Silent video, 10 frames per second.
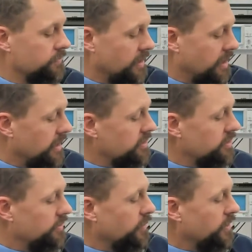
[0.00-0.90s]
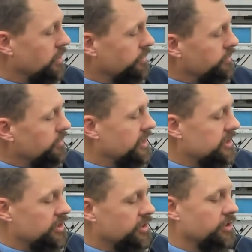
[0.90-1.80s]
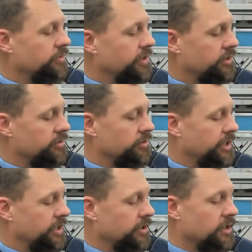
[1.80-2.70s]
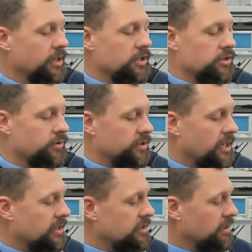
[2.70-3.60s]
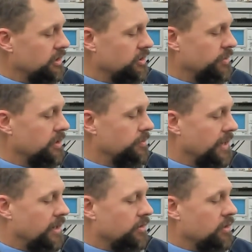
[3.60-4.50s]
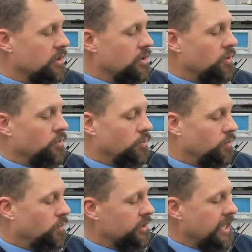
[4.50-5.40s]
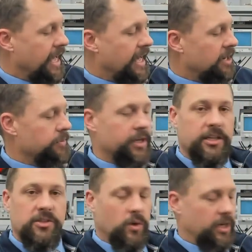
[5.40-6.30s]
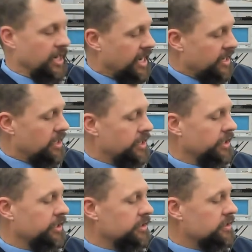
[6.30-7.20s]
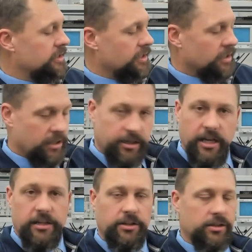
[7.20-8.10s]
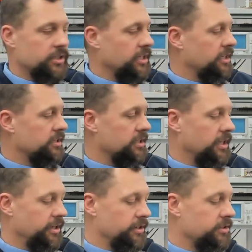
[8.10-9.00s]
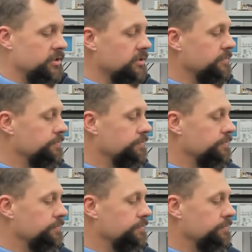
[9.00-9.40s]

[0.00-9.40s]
Okay, so if we go through this, and you can read through here, so it talks a little bit about what the atom is, what an ion is, conductors, insulators,